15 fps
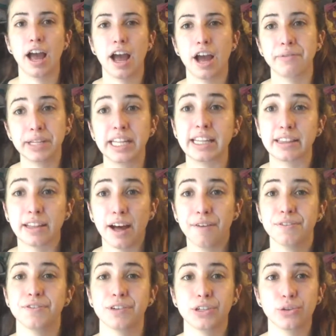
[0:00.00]
I really
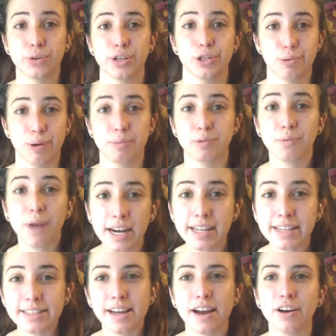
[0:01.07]
loved Victoria Schwab's
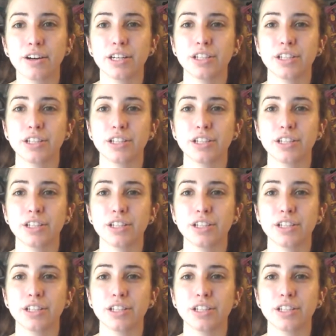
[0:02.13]
writing style.